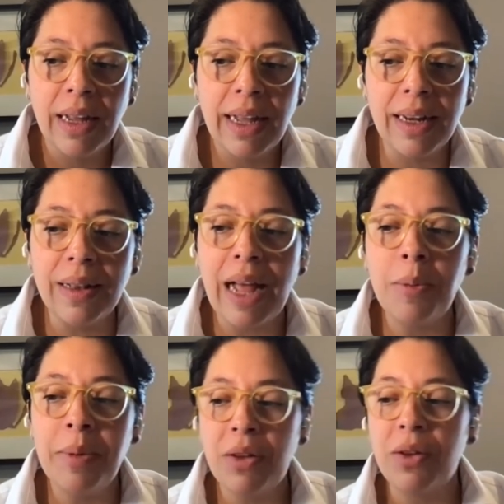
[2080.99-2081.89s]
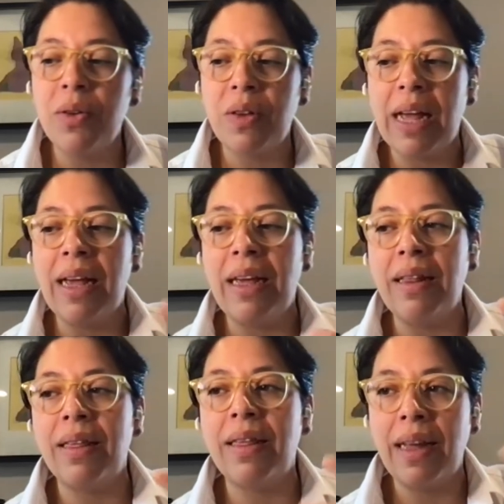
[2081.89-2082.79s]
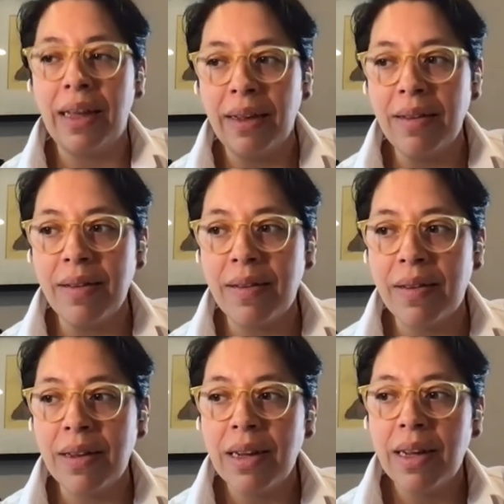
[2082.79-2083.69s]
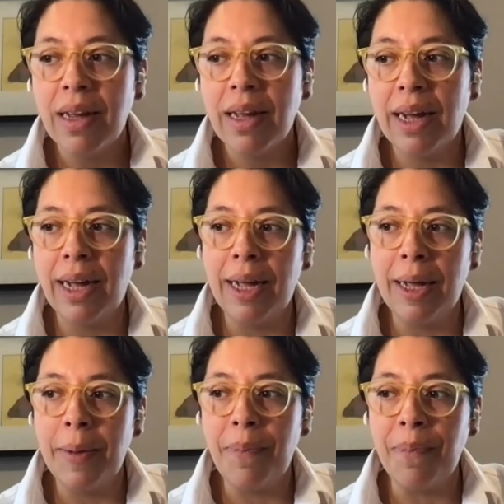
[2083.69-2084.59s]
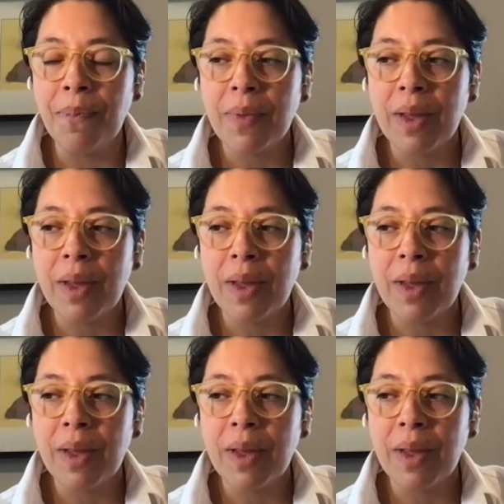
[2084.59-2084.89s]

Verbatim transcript: it allowed me to say things um,